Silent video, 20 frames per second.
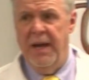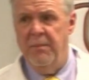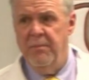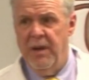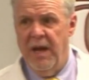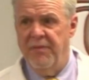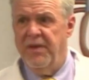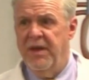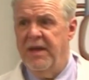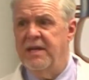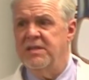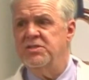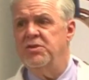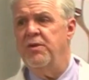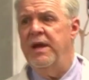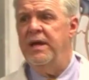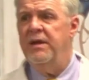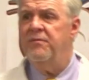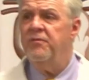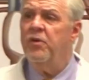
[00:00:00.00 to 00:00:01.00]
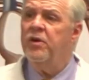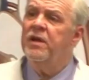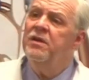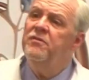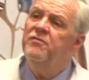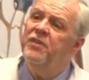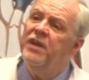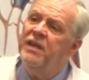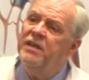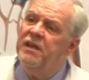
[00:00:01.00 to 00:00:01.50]
I think it's great for
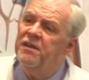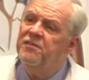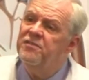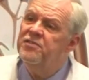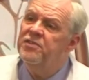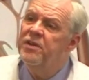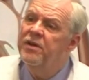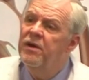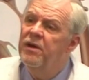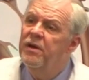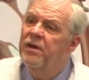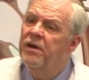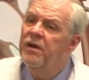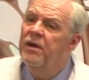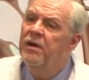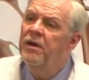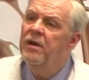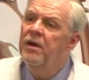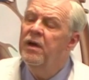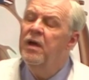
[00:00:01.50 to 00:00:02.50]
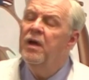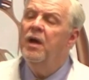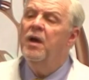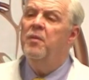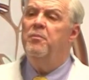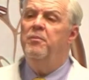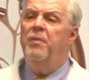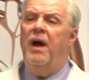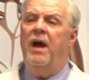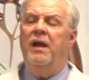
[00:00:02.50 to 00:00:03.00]
convenience.
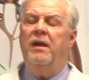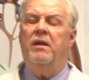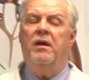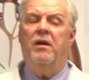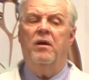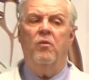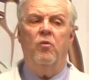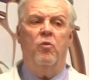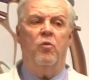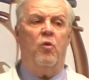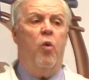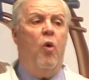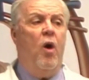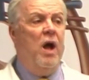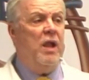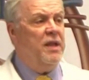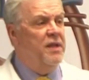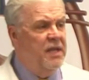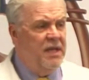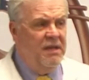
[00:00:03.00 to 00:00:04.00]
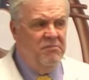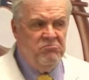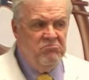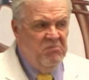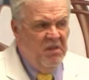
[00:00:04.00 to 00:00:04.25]
But quality,